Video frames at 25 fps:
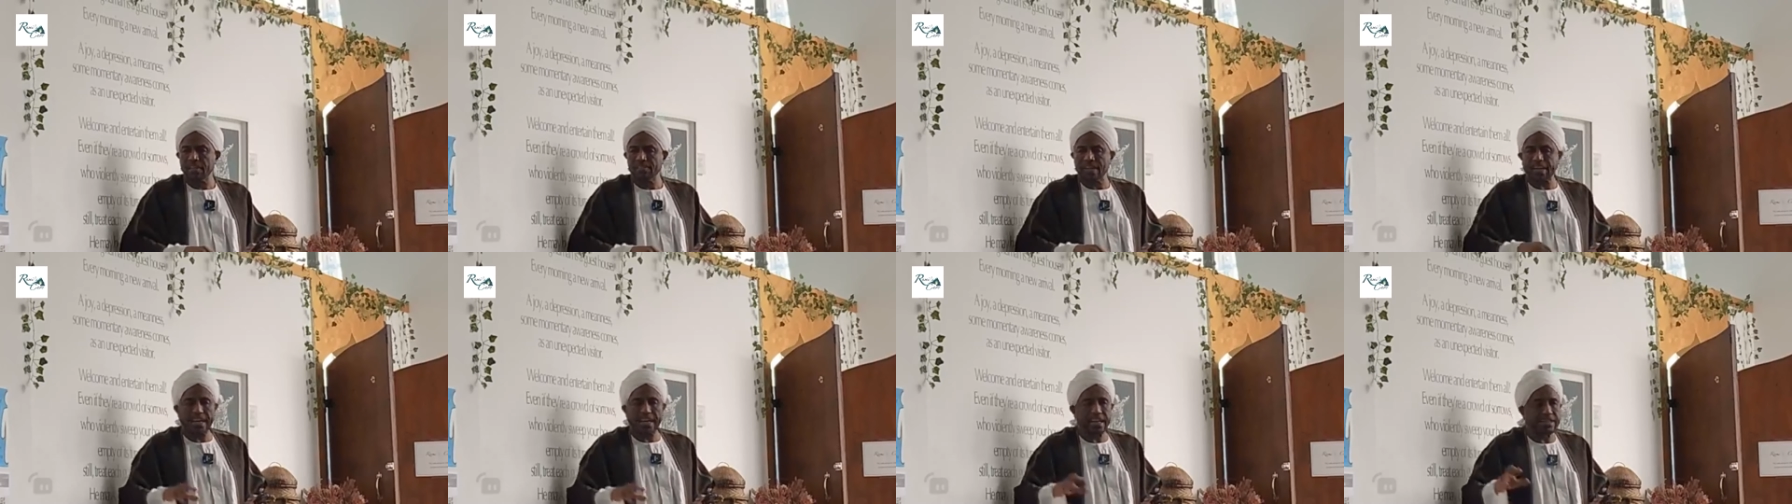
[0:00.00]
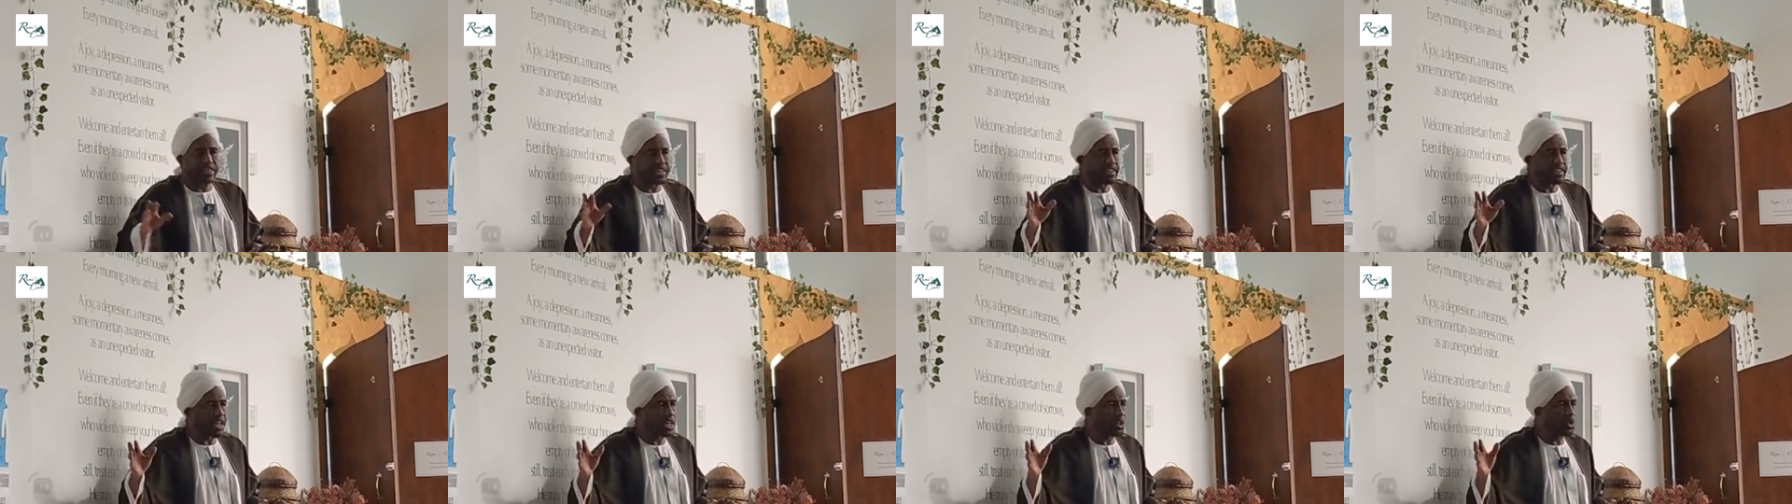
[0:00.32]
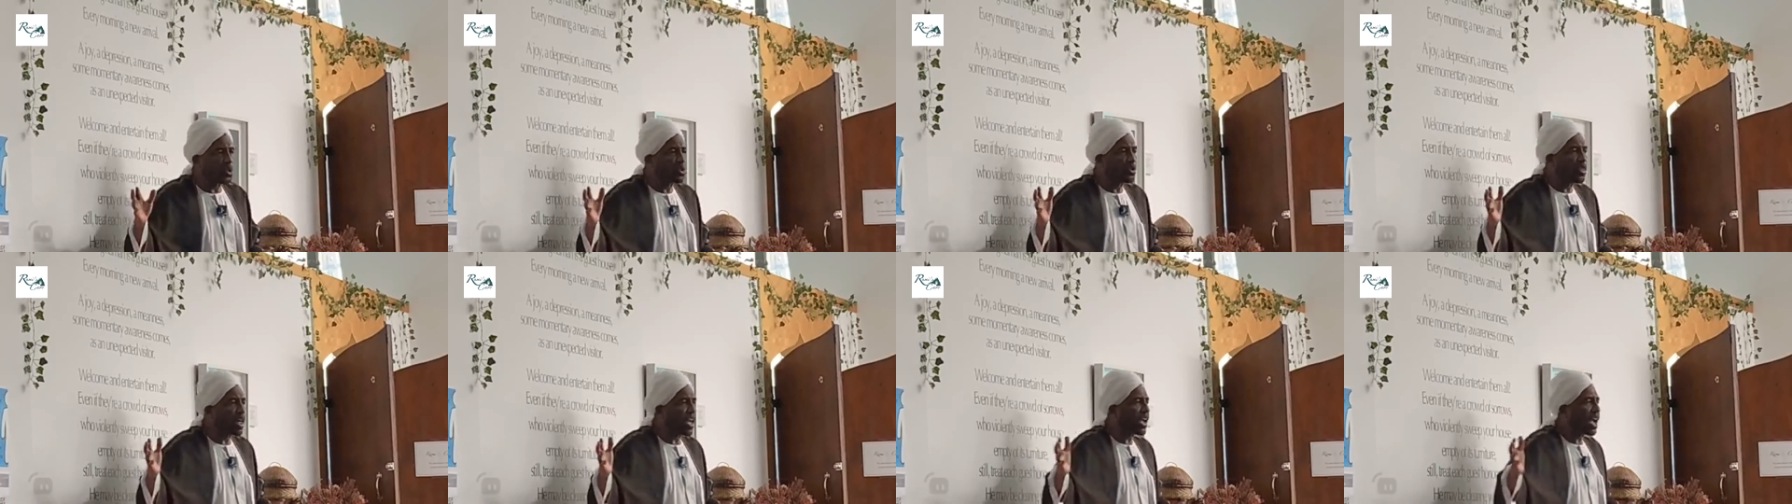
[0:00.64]
Second thing they
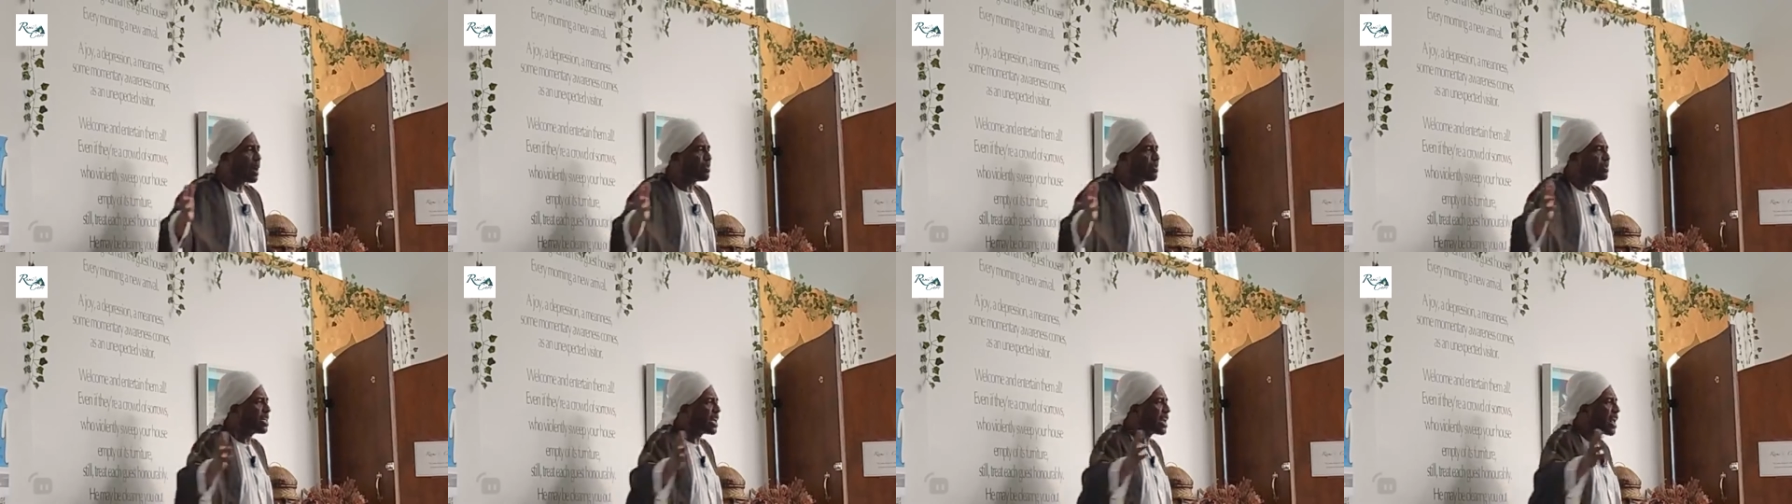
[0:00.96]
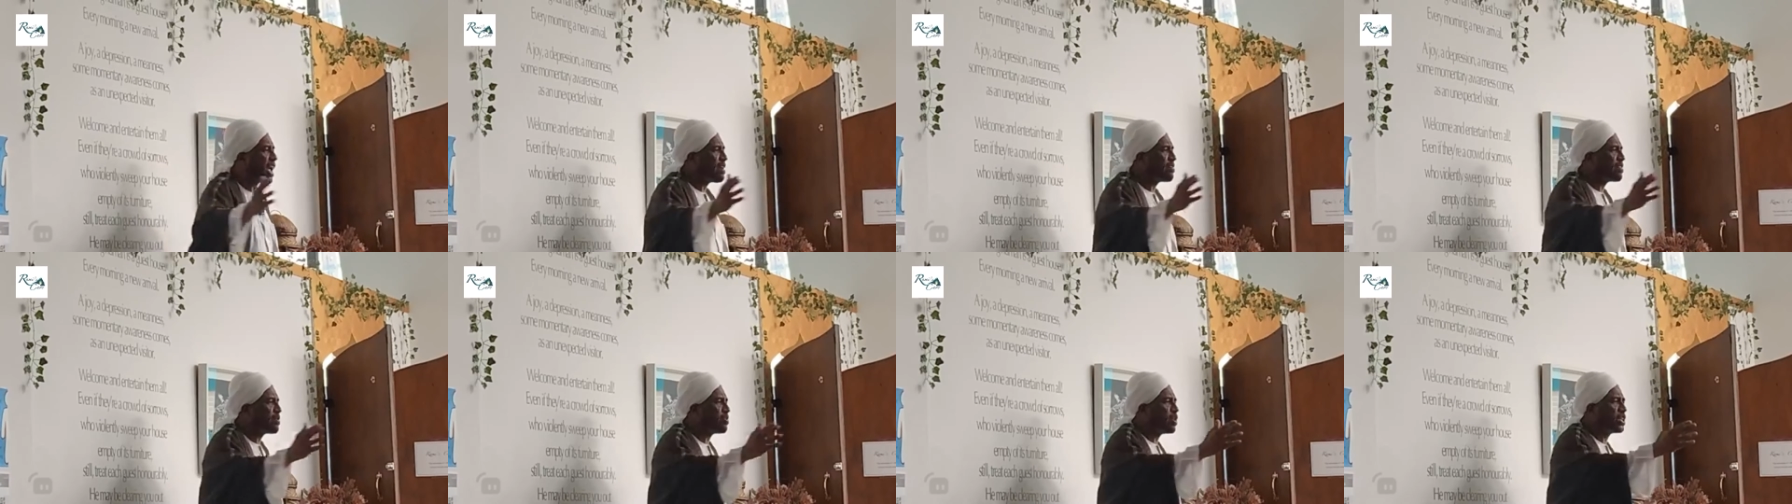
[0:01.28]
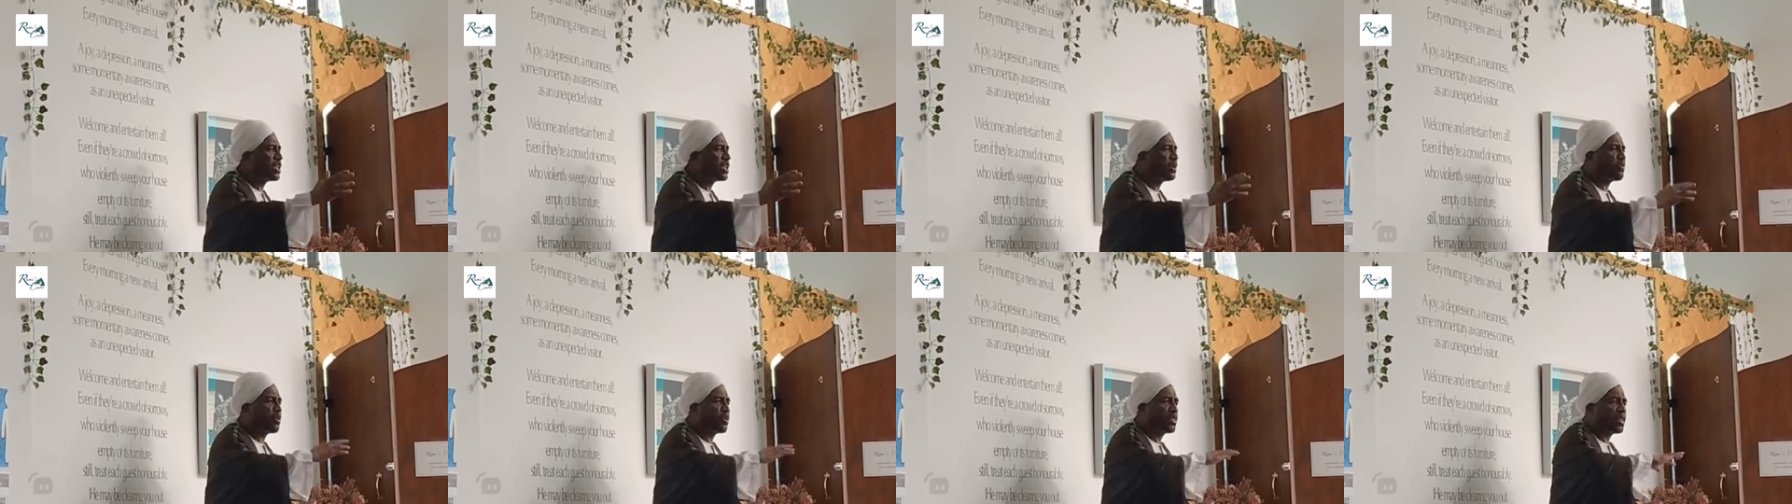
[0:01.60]
do, they capture
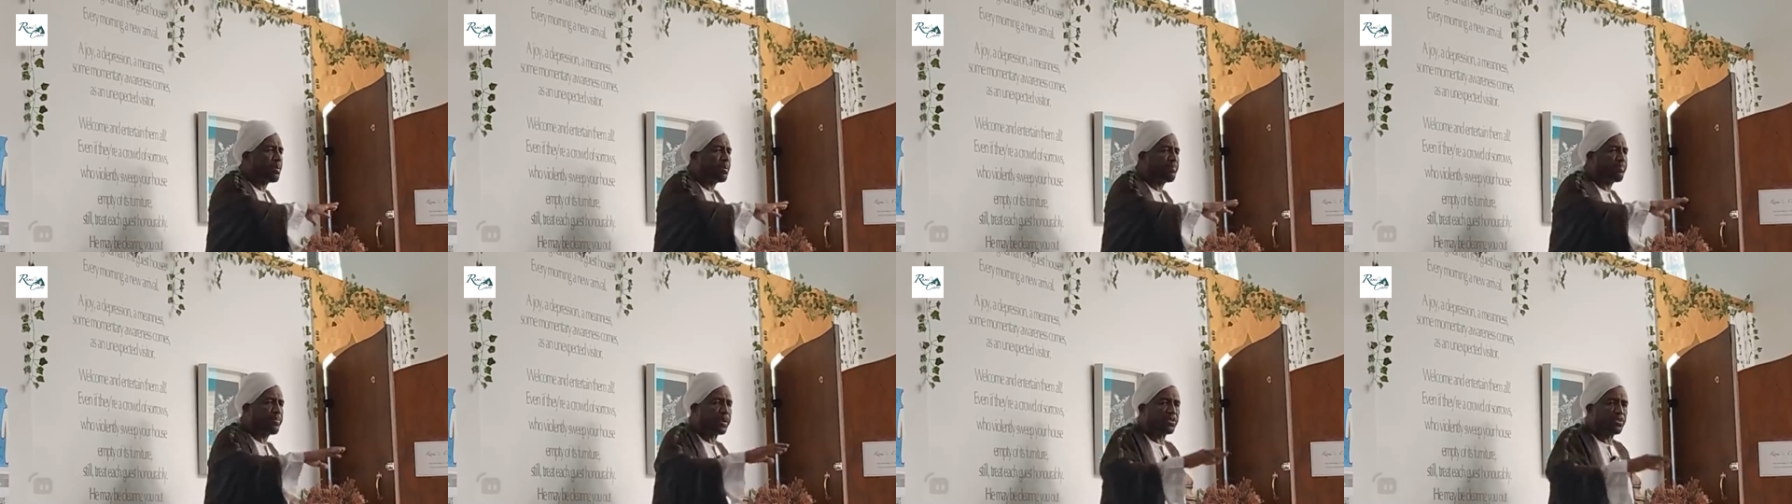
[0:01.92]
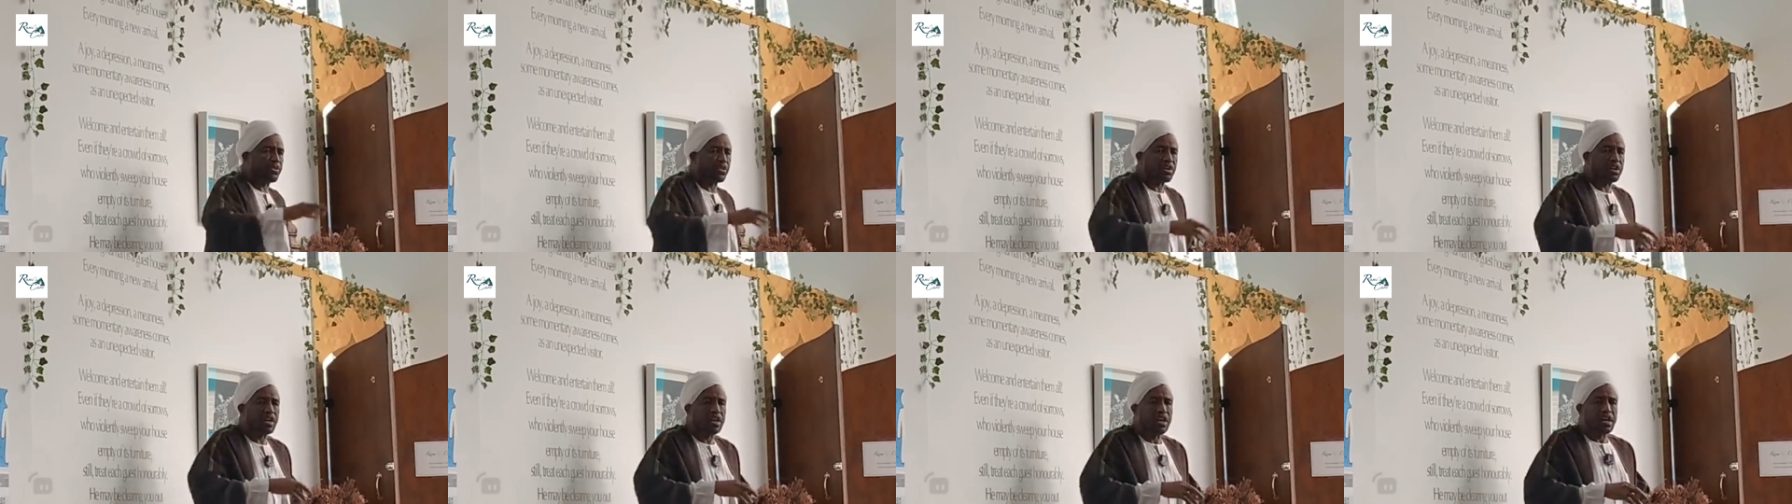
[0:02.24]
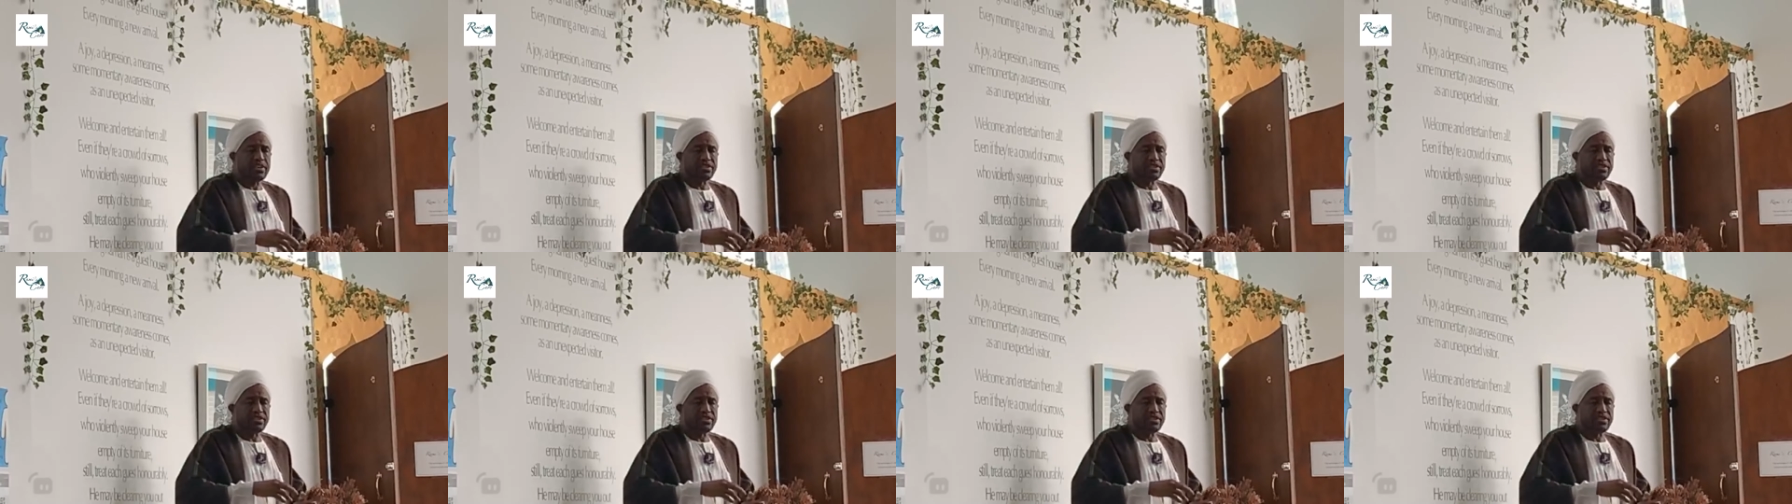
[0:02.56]
everybody, put them in prison.